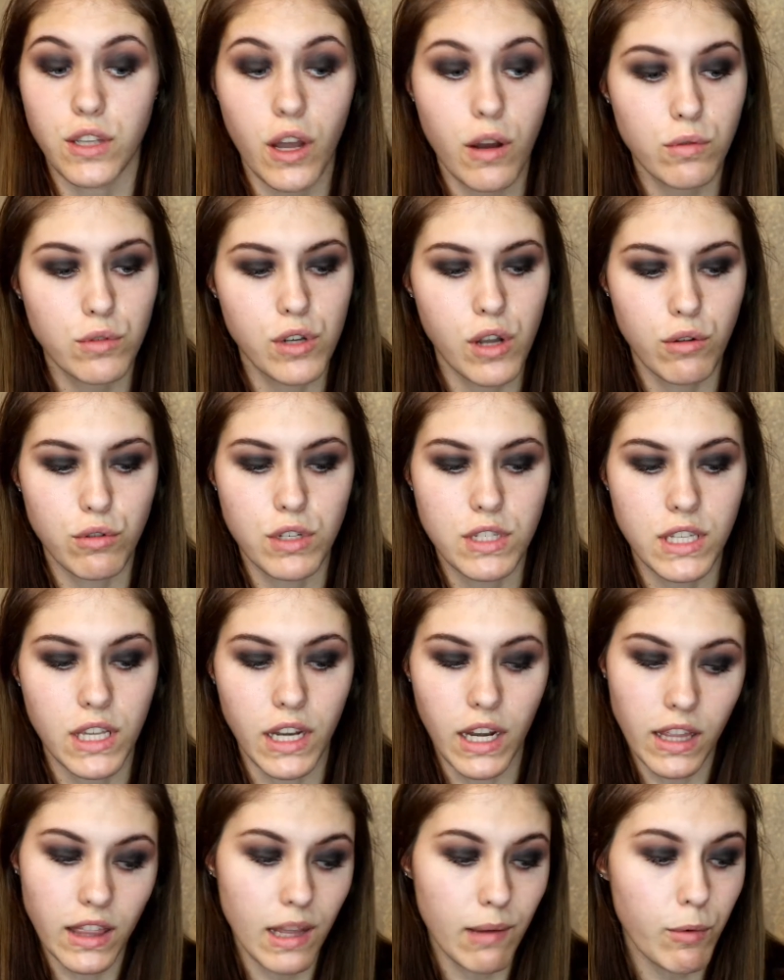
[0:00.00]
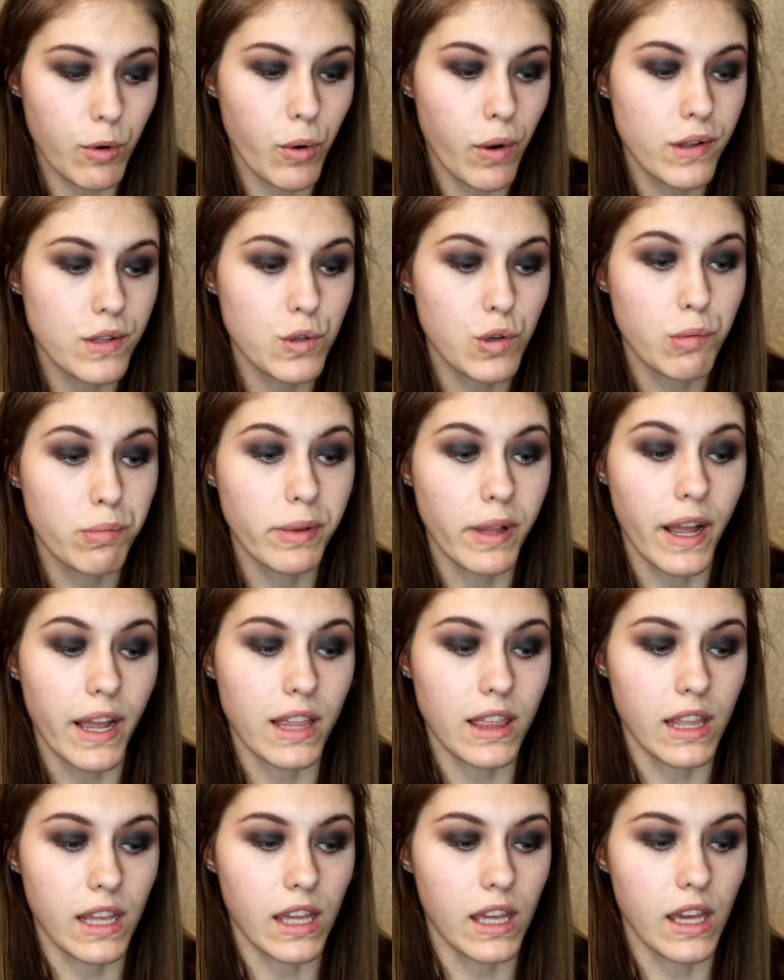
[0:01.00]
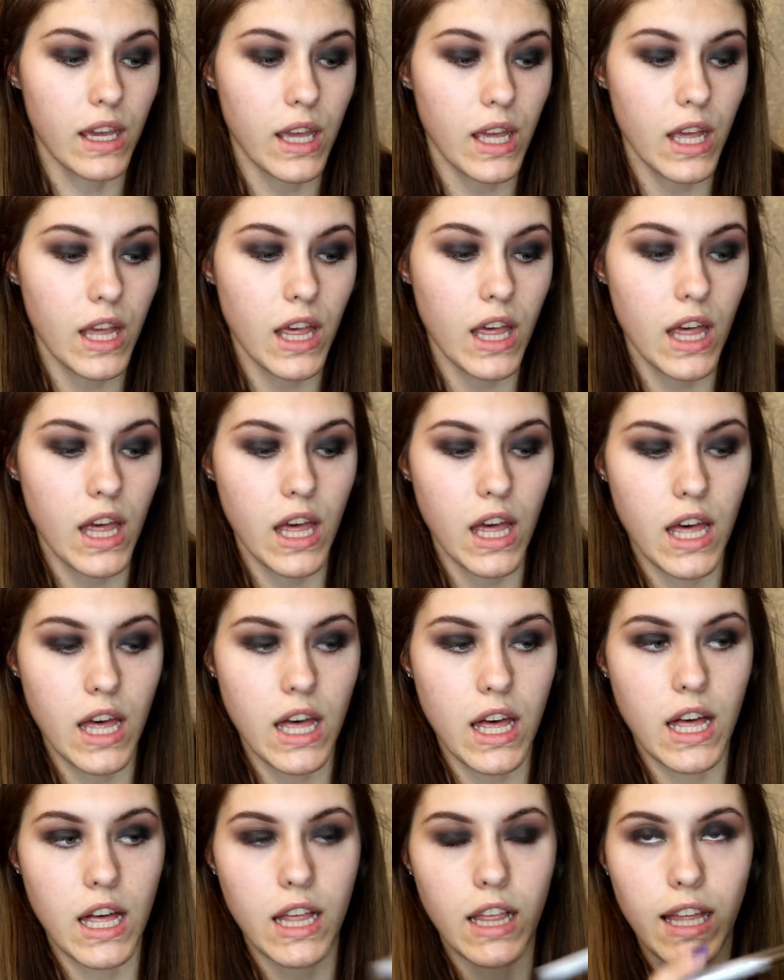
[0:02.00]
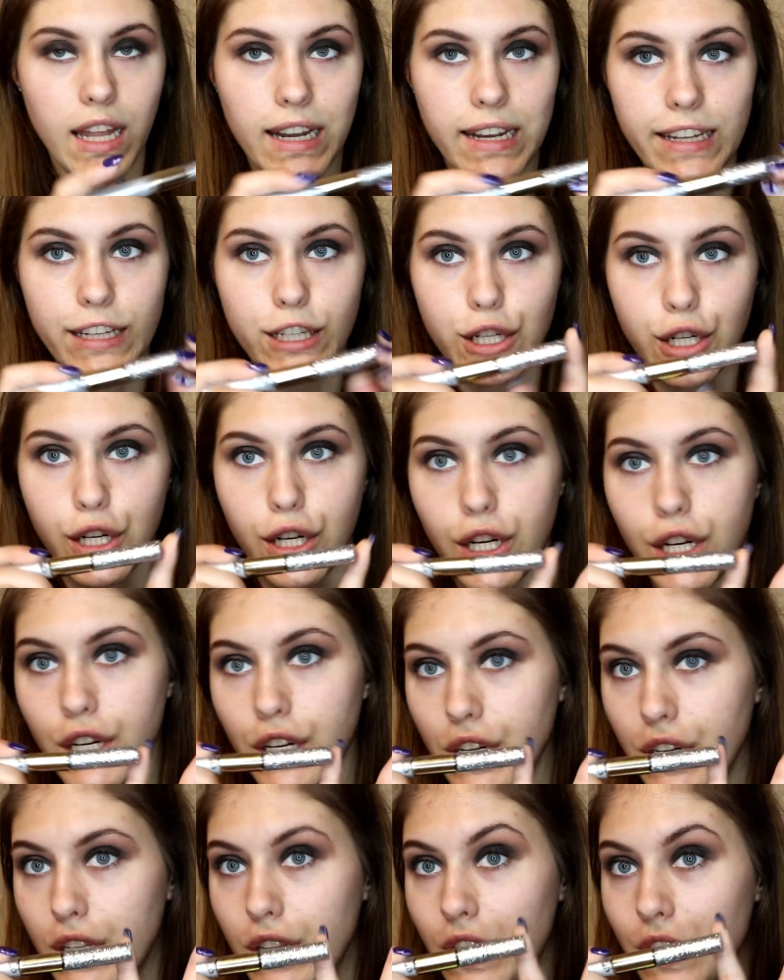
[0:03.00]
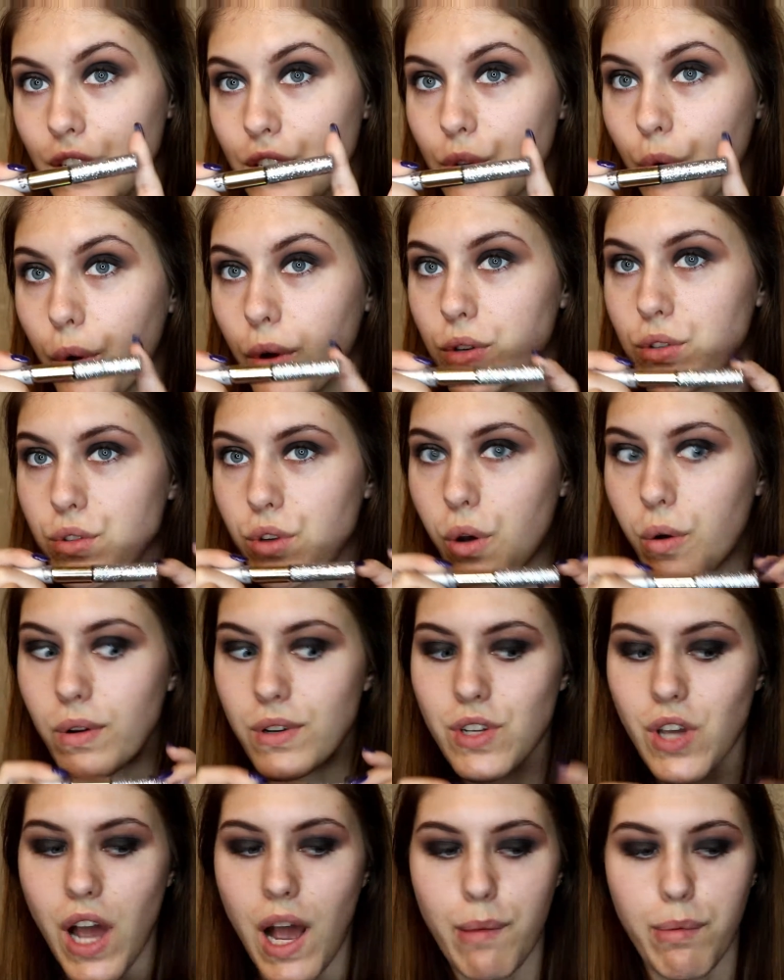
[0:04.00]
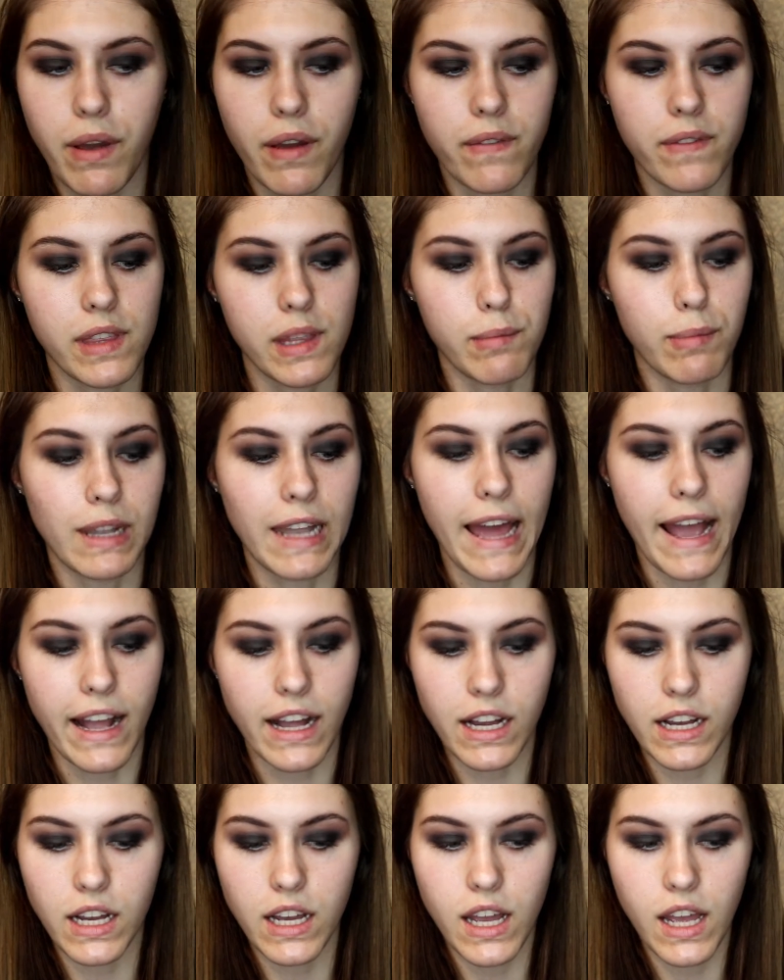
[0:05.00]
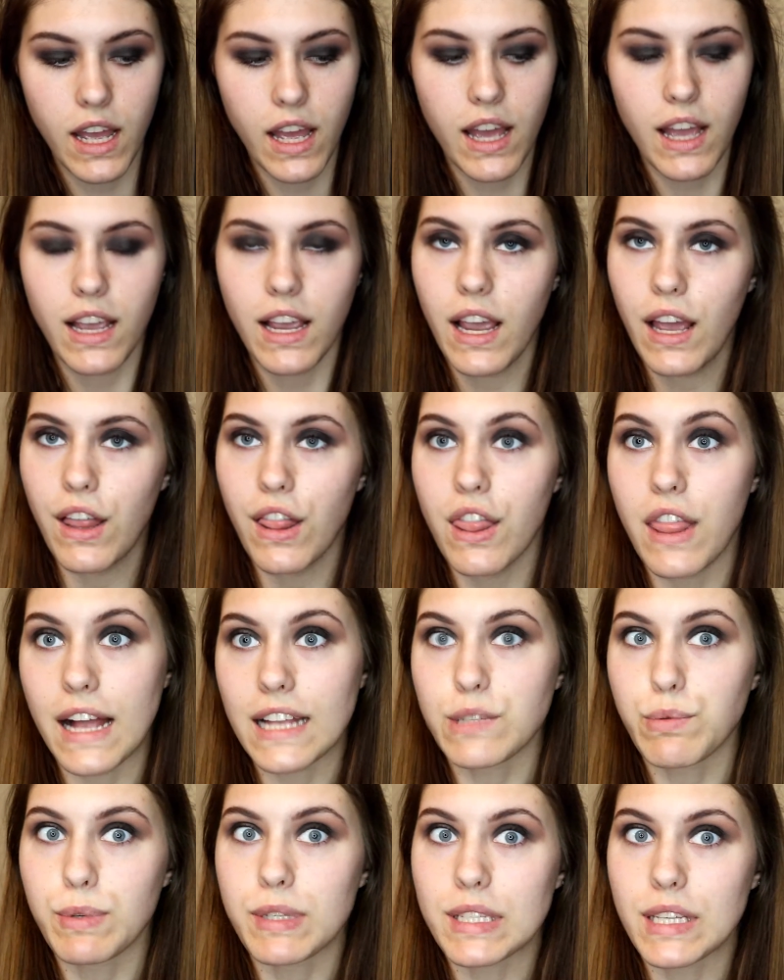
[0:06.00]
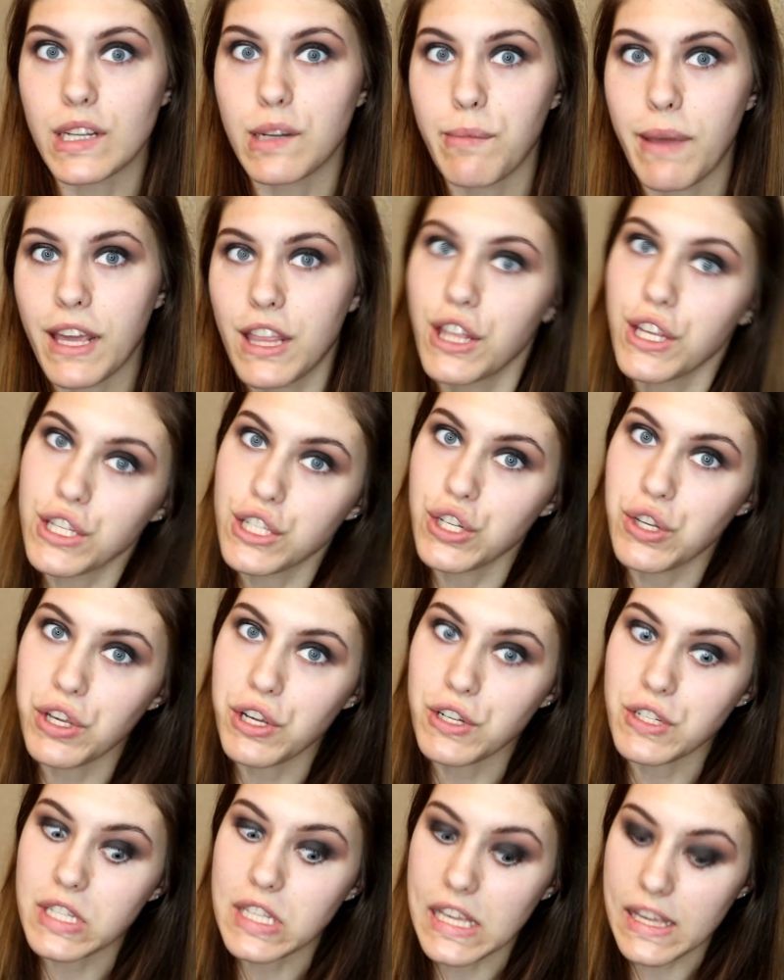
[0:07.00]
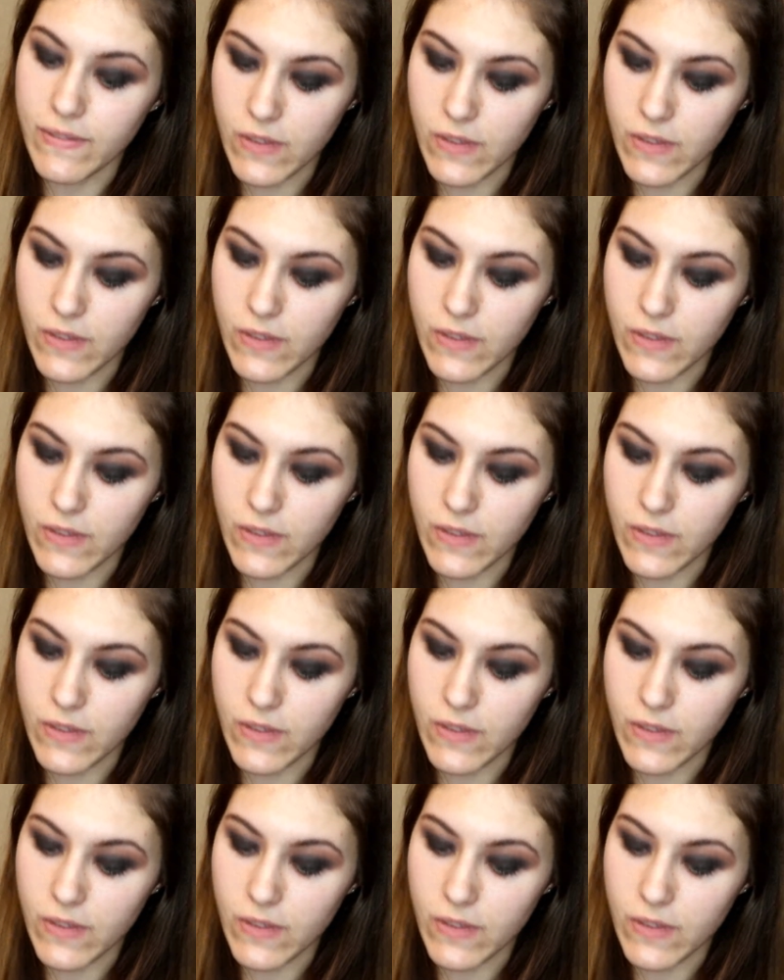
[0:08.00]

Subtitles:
Oh no, just kidding. Then we're going to apply the glitter that is going to go on top of the black. That's what's gonna make this New Year's Eve,